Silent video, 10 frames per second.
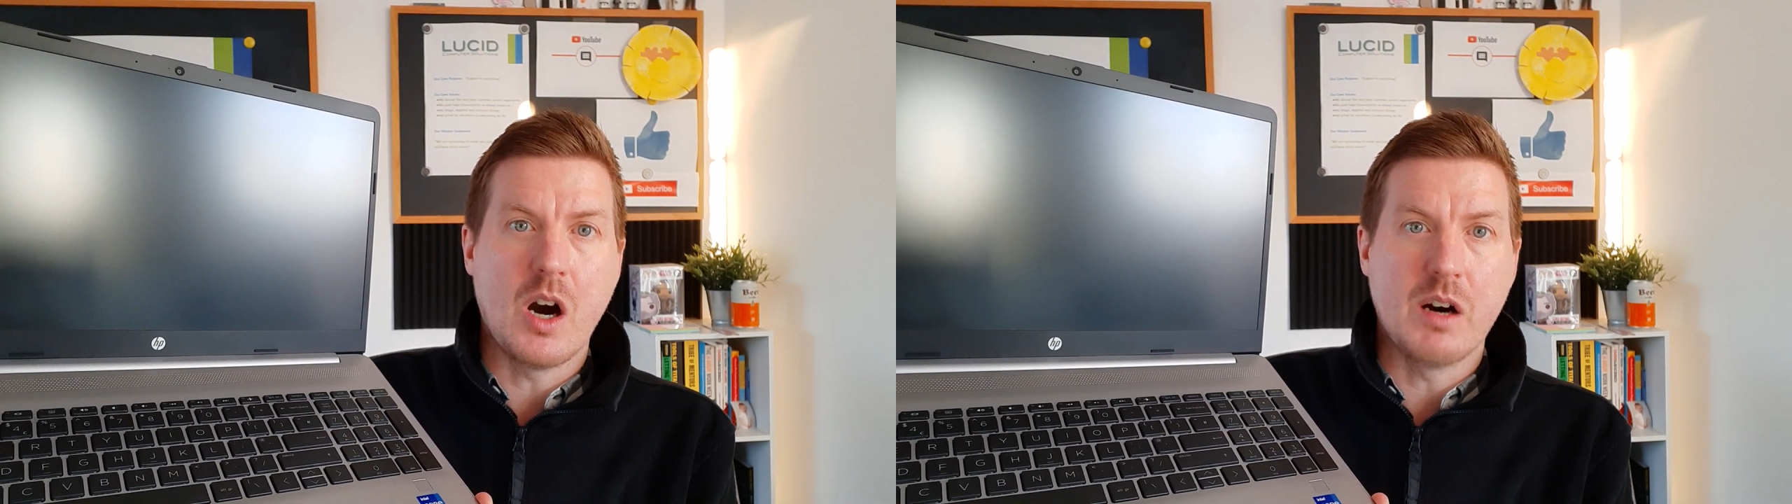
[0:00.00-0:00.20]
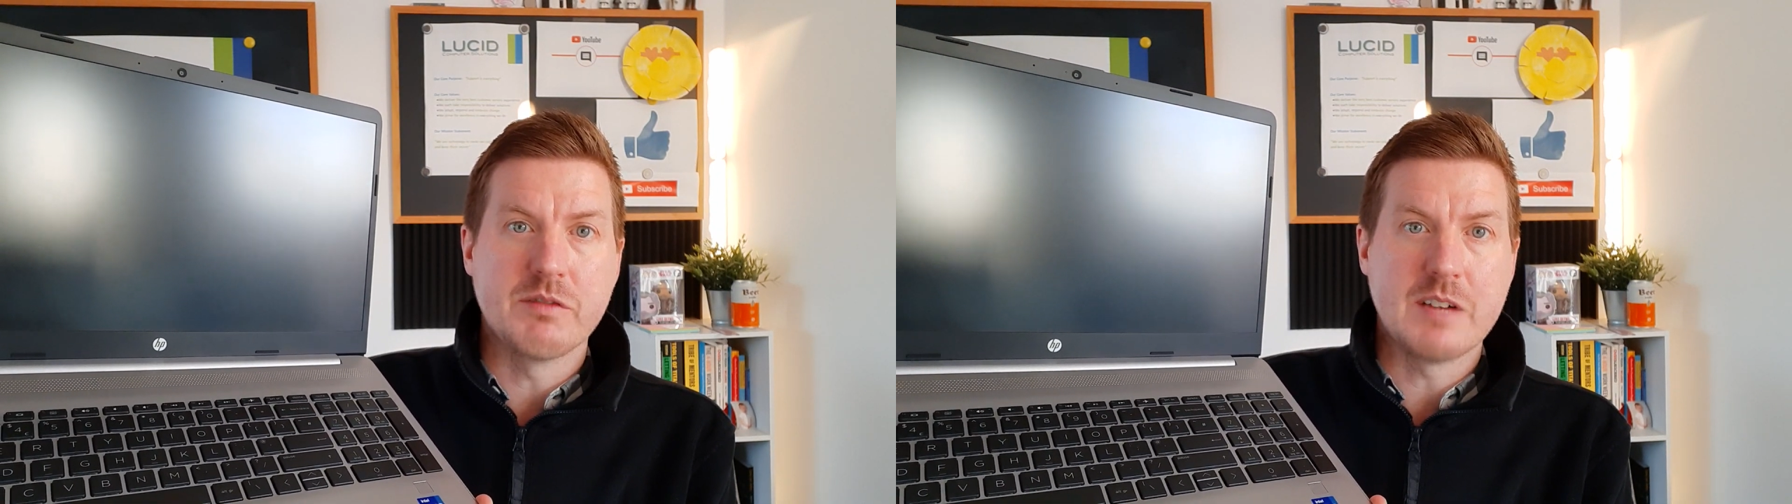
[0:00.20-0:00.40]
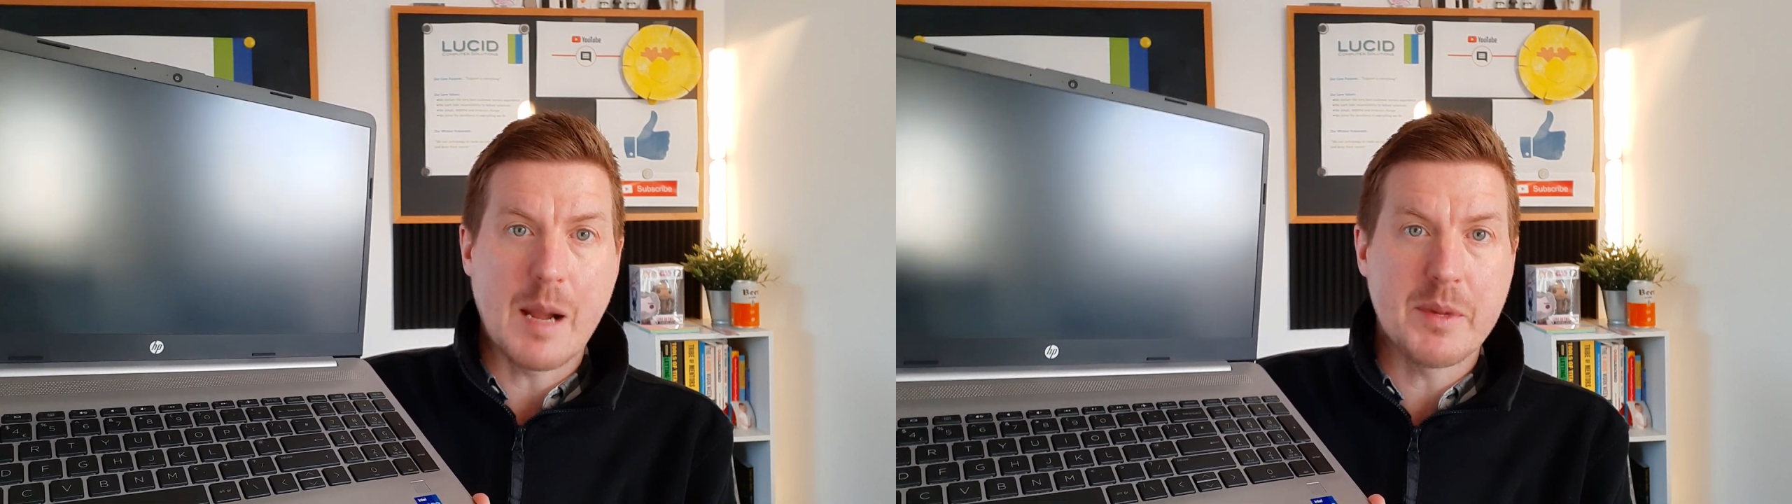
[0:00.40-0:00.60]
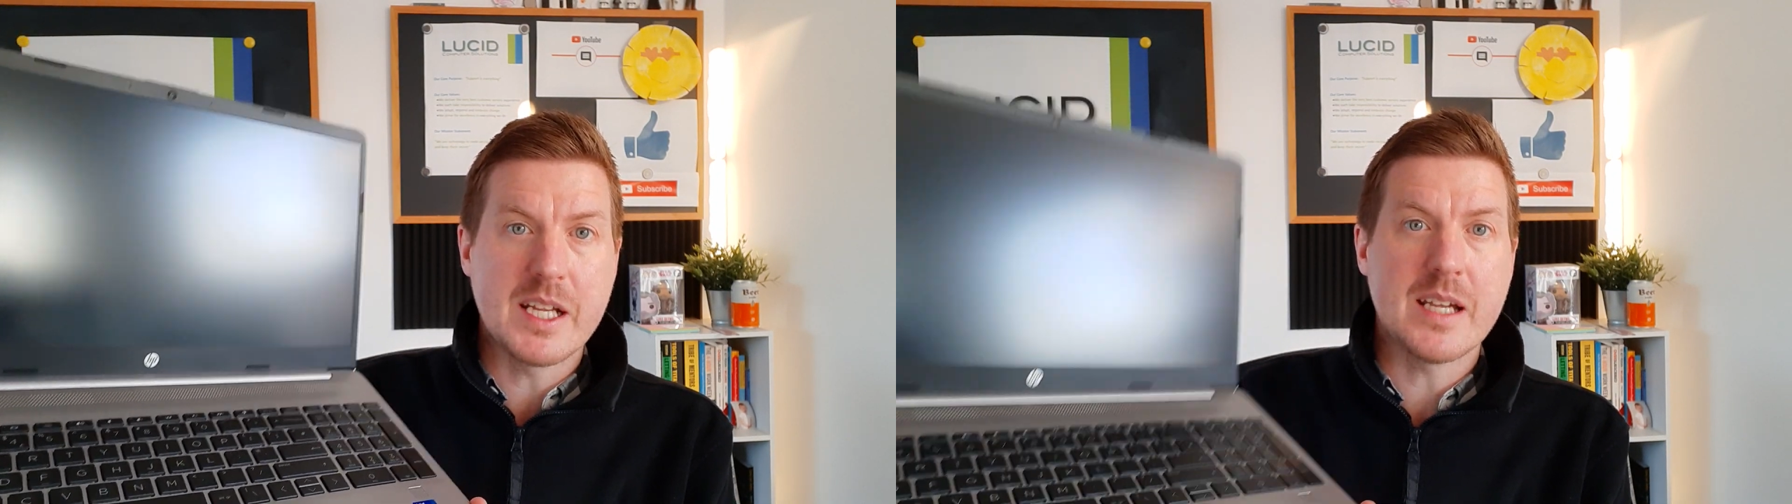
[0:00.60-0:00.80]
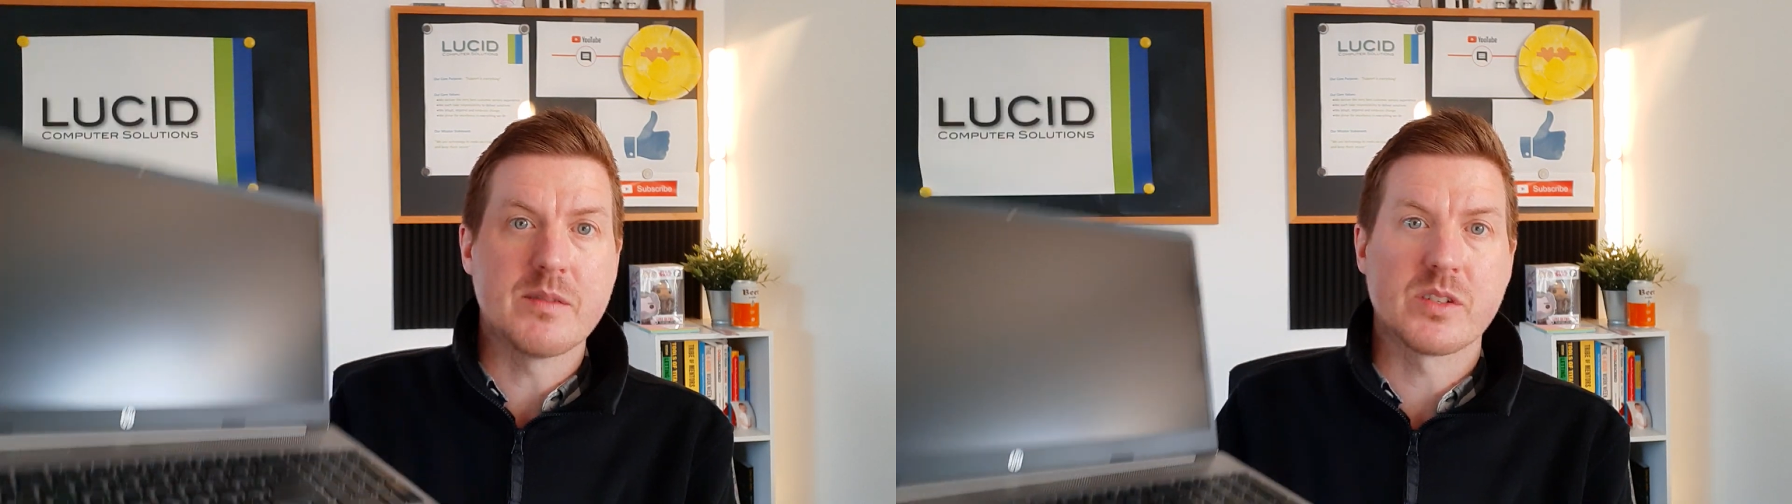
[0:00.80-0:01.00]
of RAM in
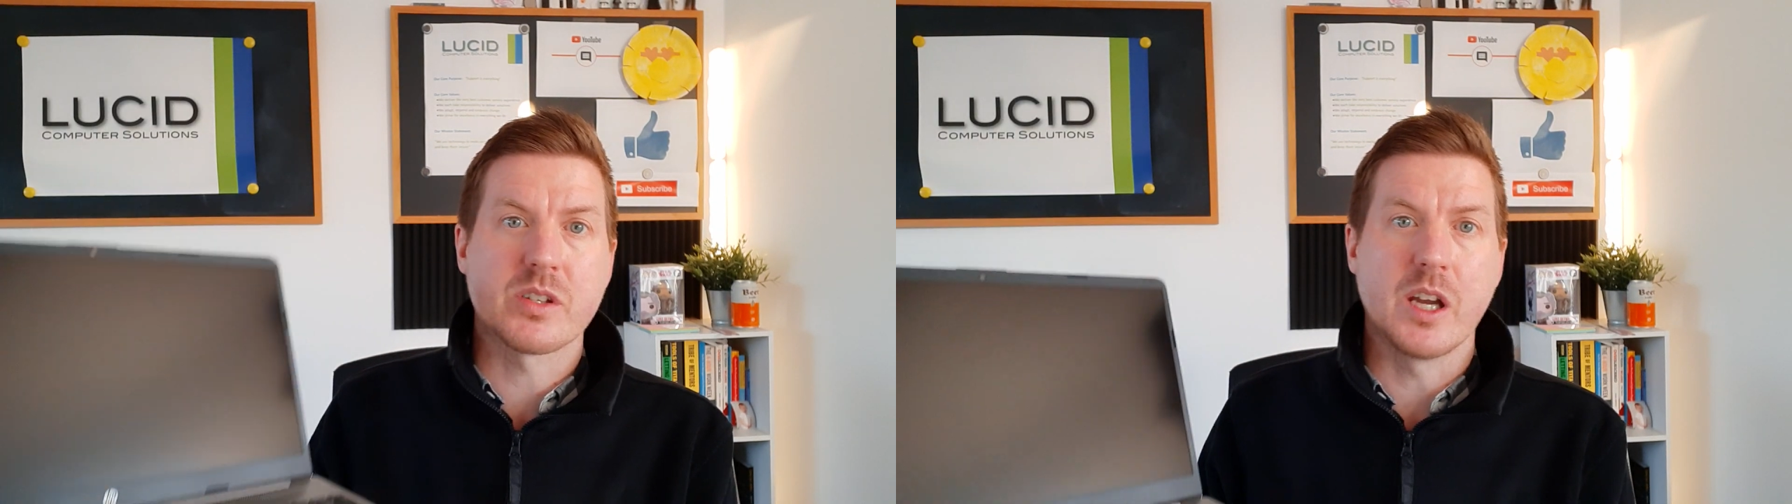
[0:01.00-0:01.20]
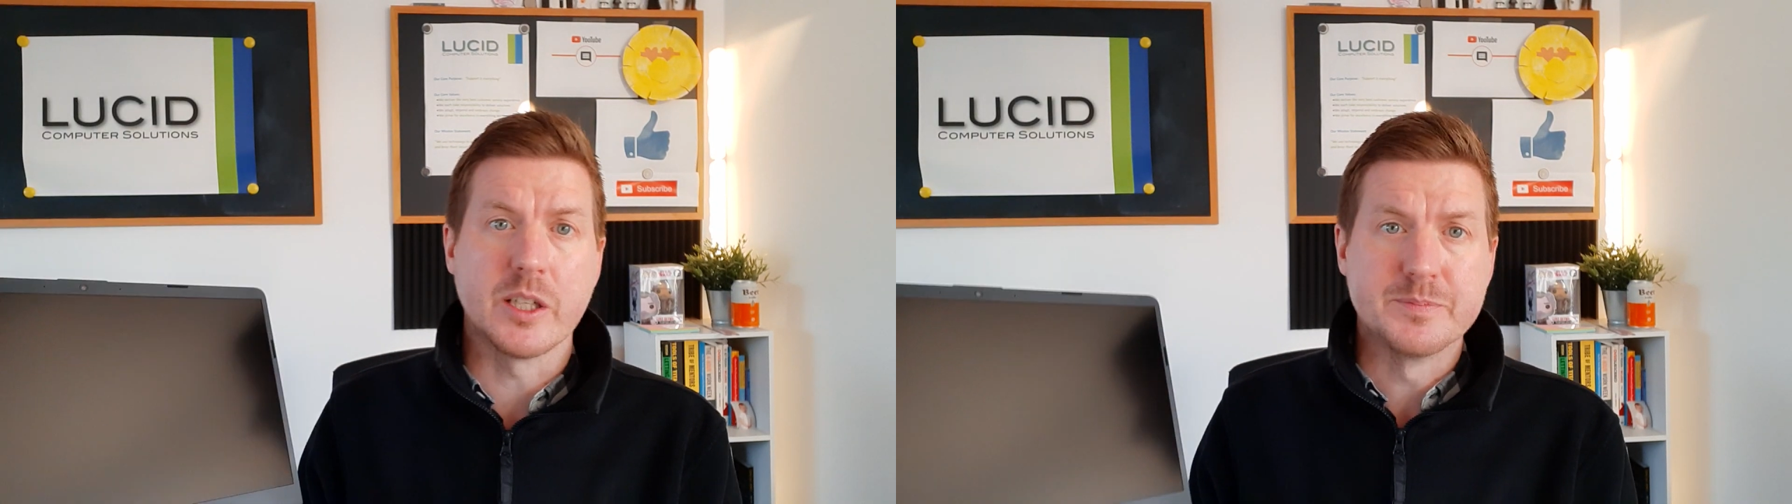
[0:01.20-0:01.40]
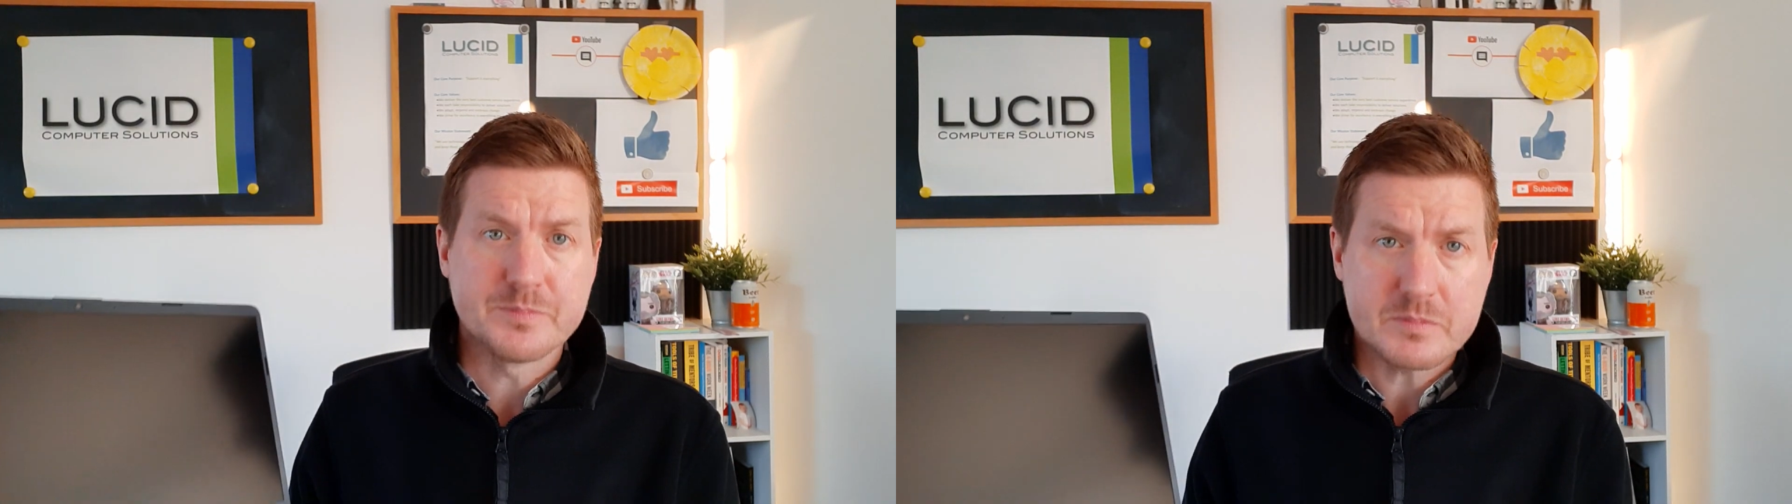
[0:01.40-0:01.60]
it. So